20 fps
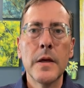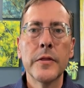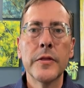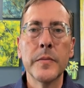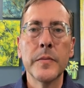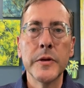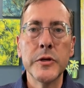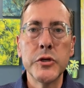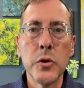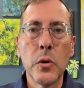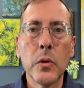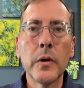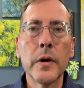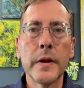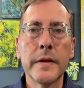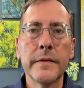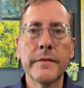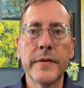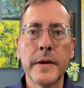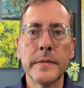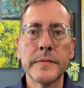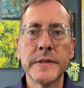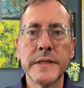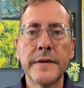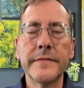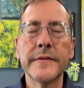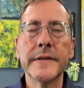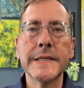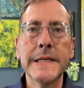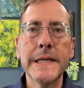The majority of them,
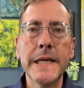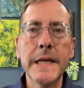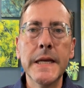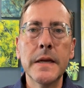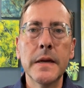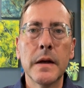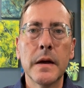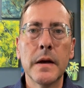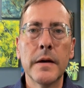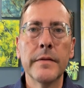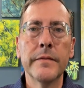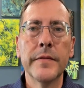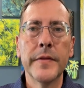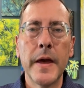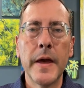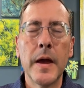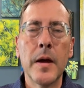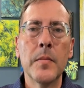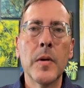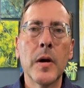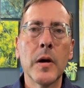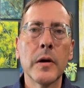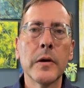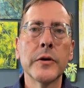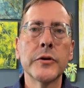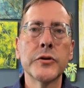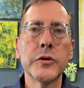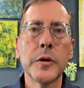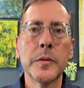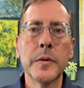17 of them, are
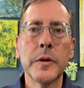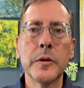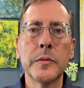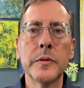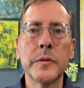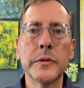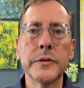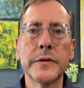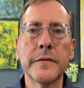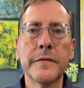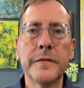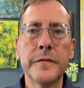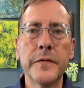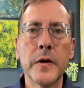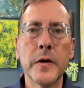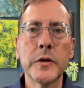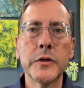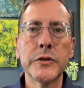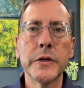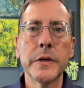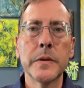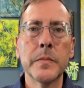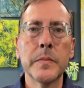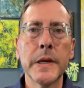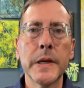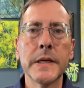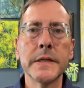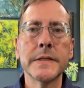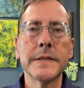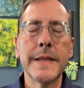attributable to function,
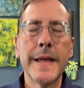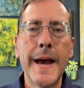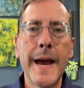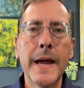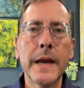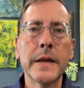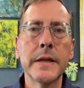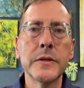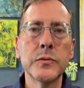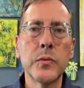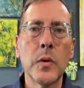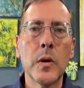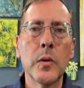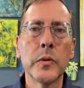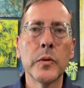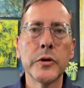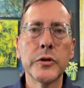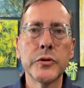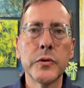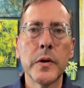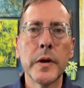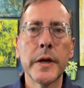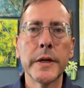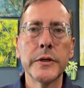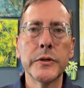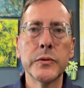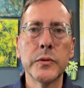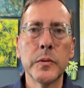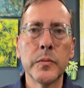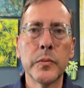because that is what we're
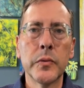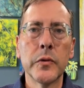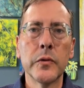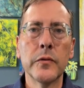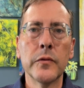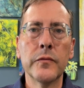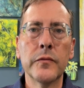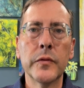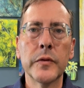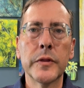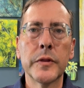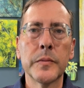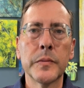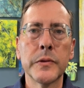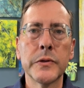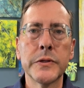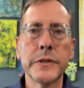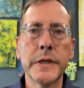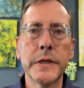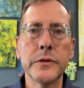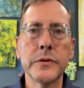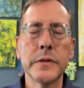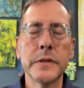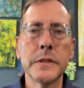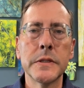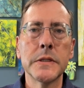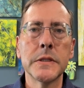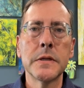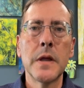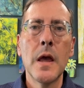trying to improve with the procedure.
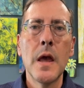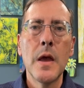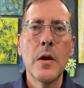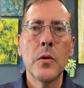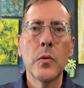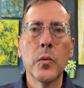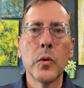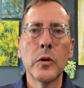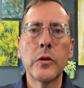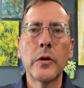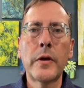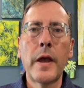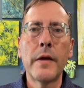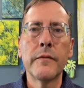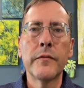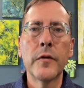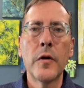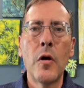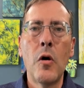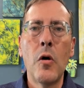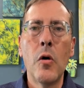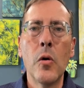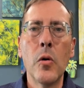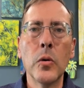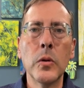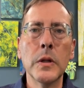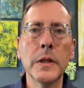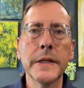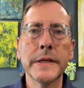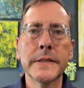We're looking for a
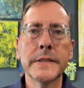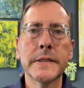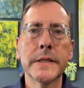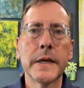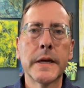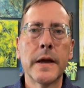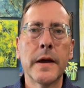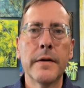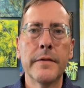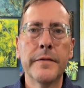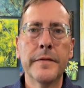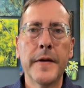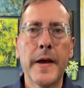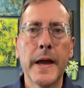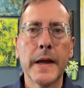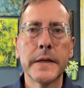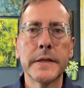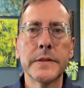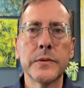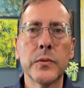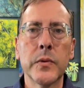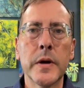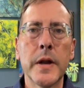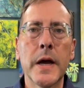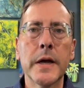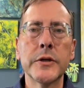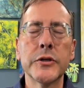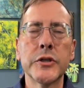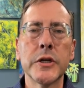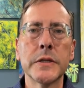holistic effect. We're
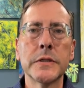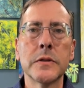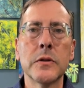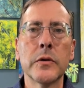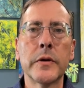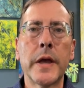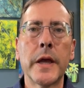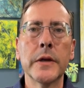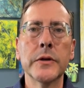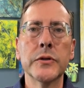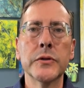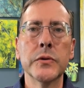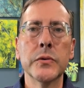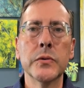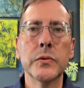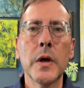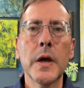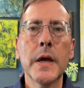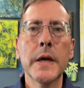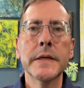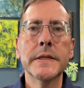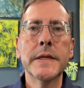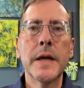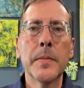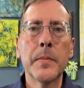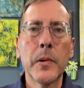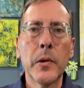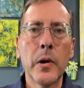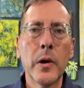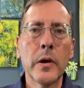not just looking to
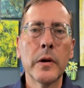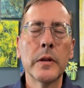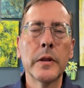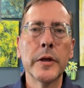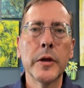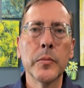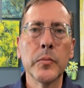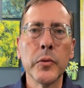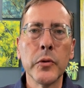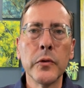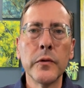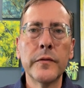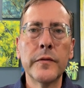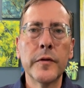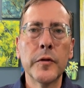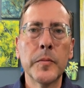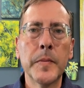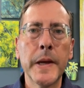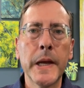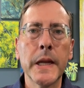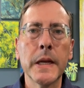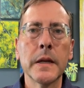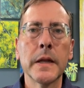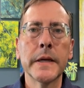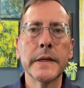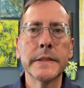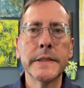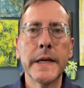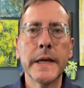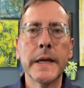temporarily improve your pain
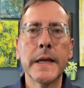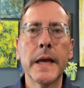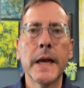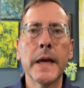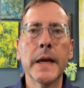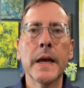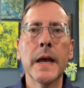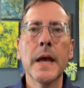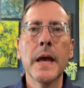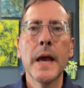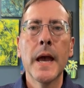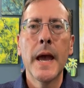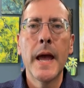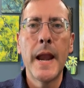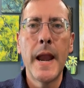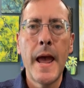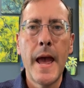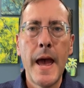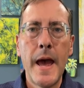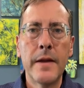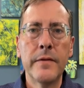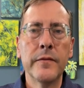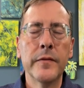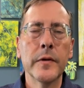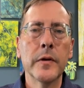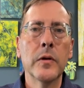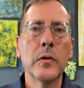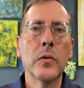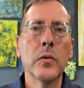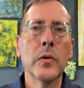like taking an
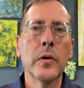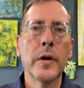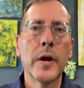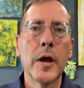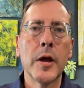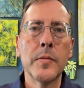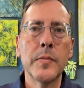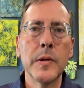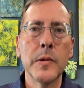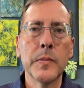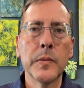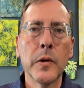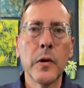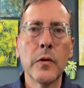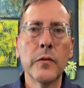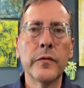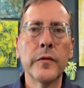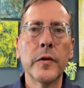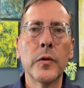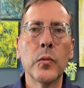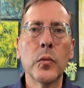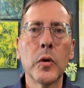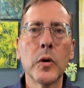Advil or an ibuprofen.